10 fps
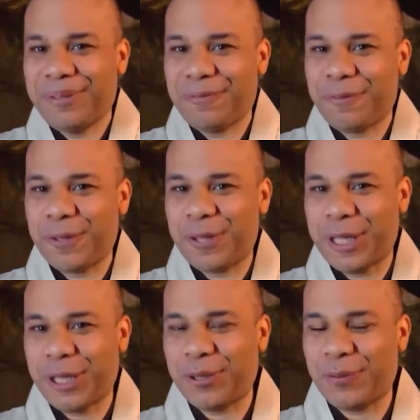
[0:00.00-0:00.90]
for
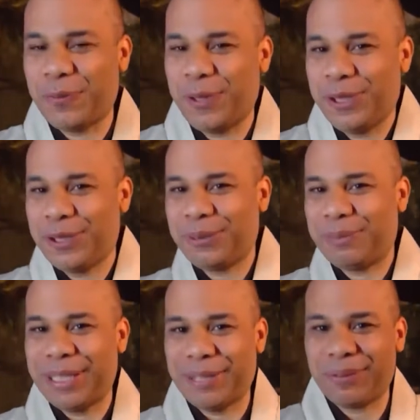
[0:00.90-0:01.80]
next week.
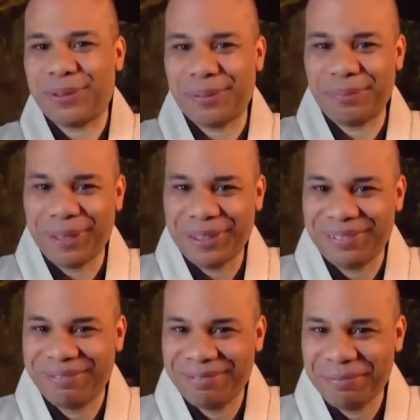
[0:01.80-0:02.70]
Might have something
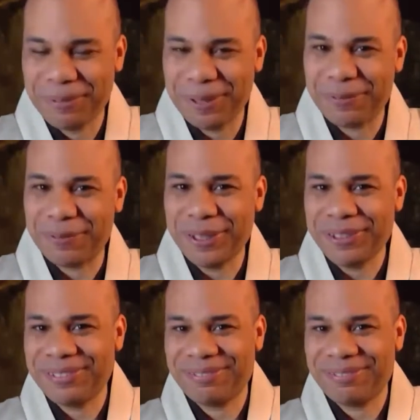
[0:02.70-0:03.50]
different.